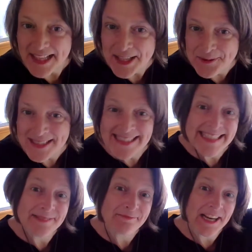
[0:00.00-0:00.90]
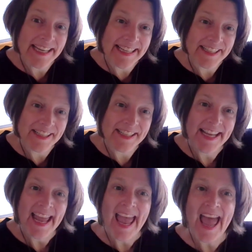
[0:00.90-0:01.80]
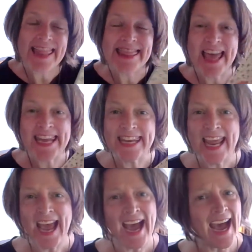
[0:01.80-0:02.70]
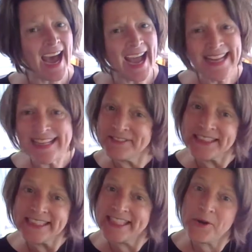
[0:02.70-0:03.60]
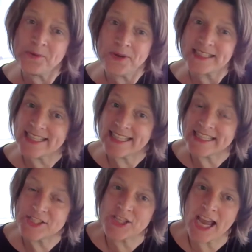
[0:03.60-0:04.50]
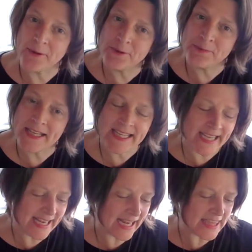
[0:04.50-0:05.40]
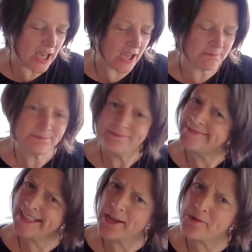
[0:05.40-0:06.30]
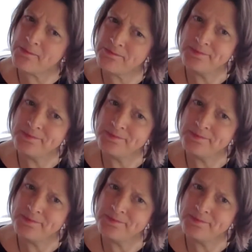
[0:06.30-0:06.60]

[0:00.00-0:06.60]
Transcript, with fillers: You can see them right here. And then I didn't really know what today's chat would be. And I thought, you know,